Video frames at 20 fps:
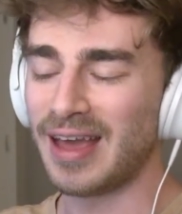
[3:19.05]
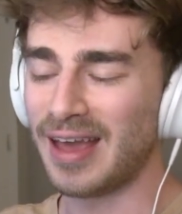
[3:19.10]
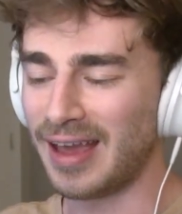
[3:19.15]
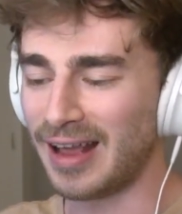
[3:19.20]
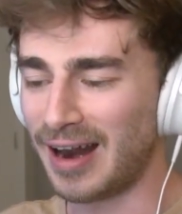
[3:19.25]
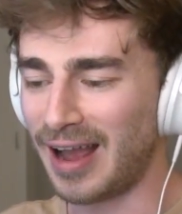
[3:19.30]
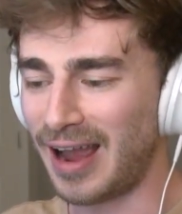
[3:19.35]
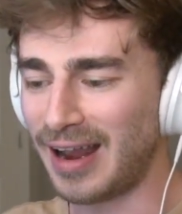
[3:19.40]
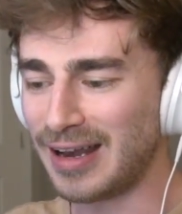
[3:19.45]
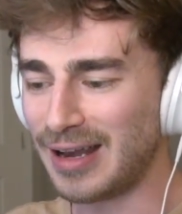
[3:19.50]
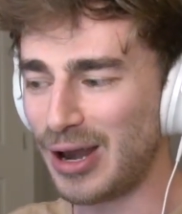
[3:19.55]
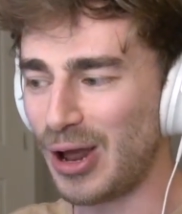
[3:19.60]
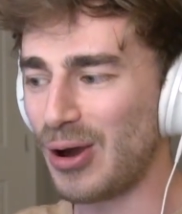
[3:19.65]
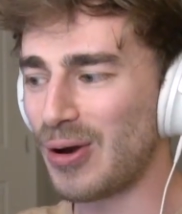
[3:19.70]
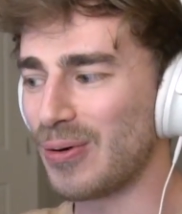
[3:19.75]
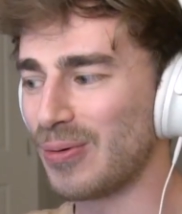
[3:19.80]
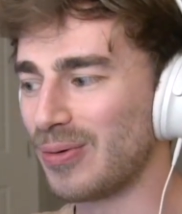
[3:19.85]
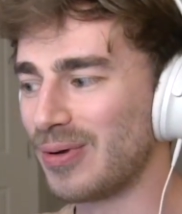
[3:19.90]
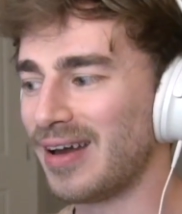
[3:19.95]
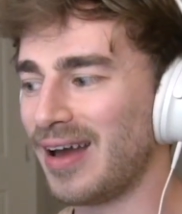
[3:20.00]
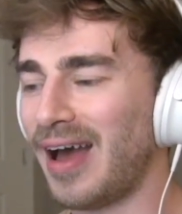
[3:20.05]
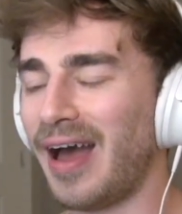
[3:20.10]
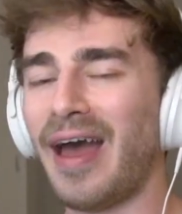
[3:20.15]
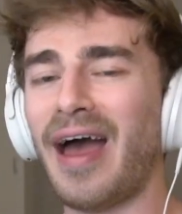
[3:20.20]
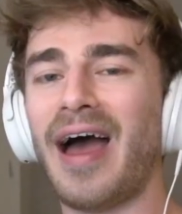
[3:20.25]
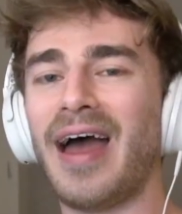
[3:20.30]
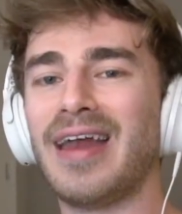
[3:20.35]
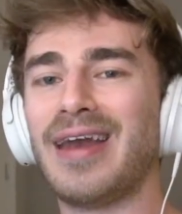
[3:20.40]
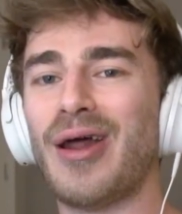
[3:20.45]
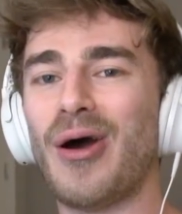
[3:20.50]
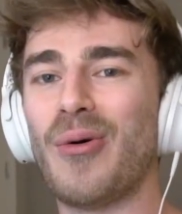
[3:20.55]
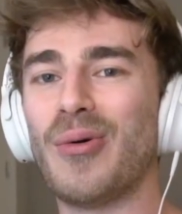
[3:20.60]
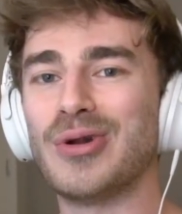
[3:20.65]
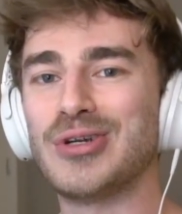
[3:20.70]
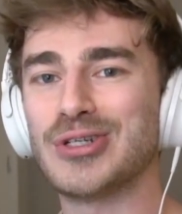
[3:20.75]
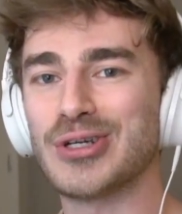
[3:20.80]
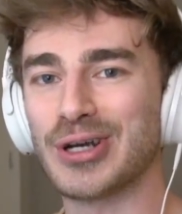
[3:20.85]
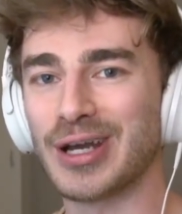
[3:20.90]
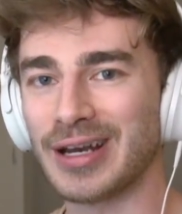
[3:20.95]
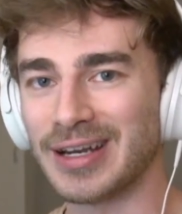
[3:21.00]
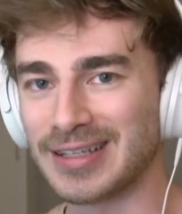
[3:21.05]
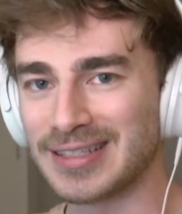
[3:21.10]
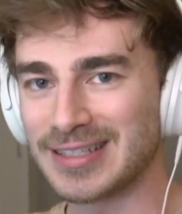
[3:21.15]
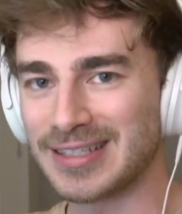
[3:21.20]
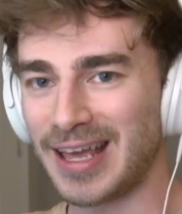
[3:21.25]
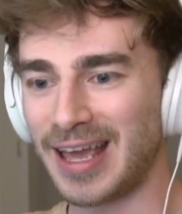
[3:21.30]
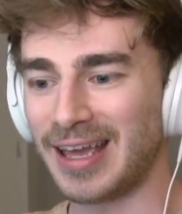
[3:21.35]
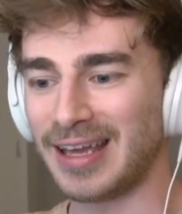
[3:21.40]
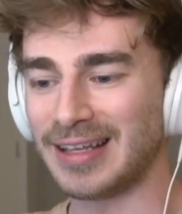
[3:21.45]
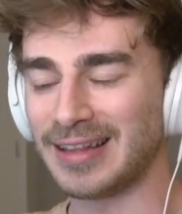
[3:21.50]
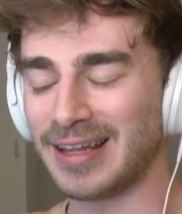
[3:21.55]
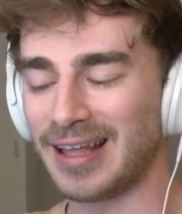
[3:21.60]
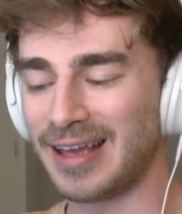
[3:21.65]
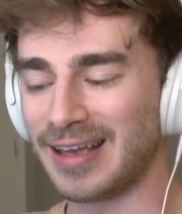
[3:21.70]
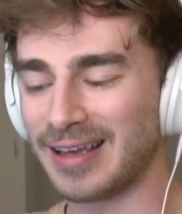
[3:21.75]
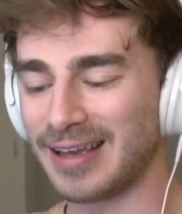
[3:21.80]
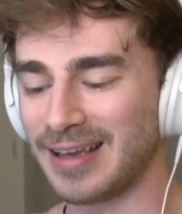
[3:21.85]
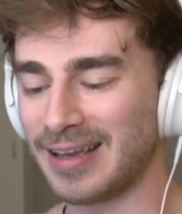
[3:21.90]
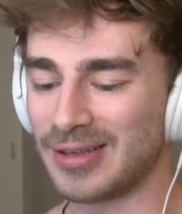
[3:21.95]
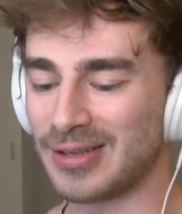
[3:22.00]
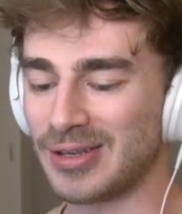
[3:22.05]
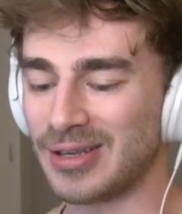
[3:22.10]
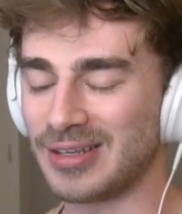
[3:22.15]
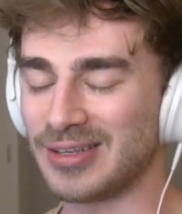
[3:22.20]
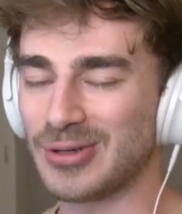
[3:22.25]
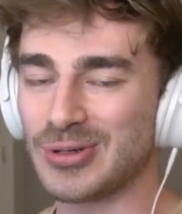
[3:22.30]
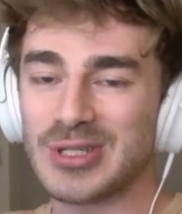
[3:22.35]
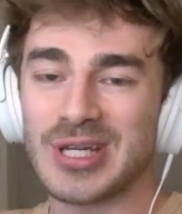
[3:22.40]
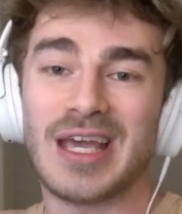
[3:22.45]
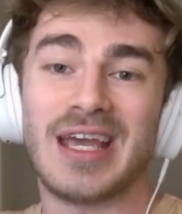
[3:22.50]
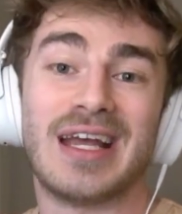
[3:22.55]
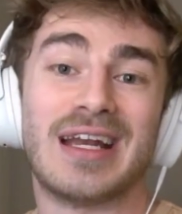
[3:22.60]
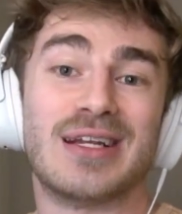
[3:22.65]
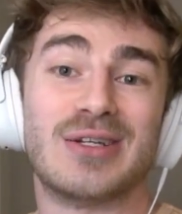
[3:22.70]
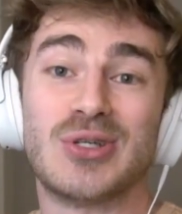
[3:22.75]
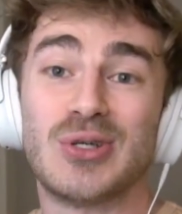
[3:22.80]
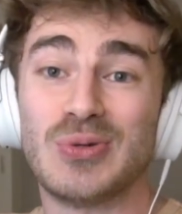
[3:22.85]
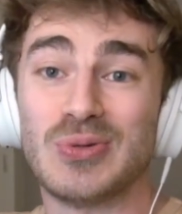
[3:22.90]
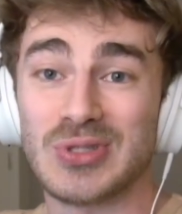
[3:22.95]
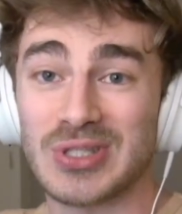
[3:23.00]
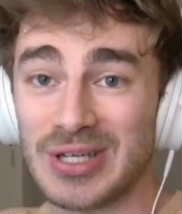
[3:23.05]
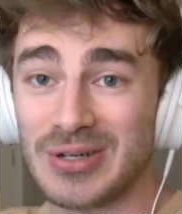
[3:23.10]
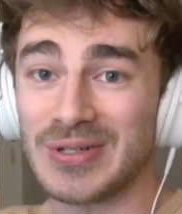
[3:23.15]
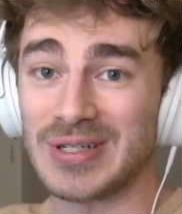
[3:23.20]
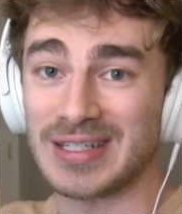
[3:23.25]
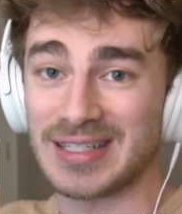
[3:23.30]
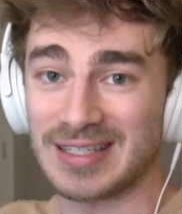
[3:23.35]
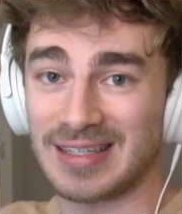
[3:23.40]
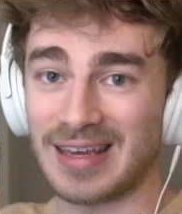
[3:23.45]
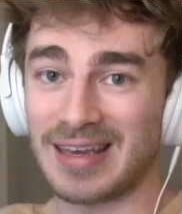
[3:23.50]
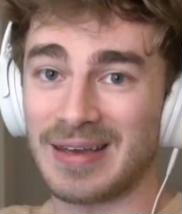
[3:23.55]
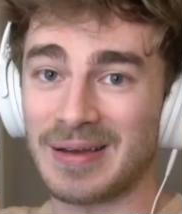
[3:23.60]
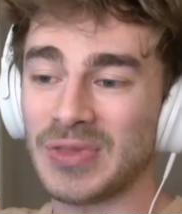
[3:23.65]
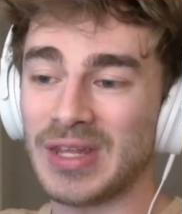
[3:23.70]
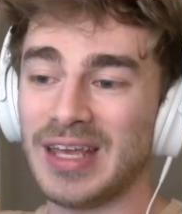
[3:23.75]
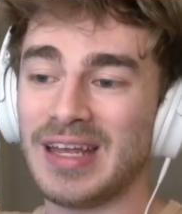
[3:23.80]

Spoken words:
And I know what you're gonna say. Like, you're taking it too seriously.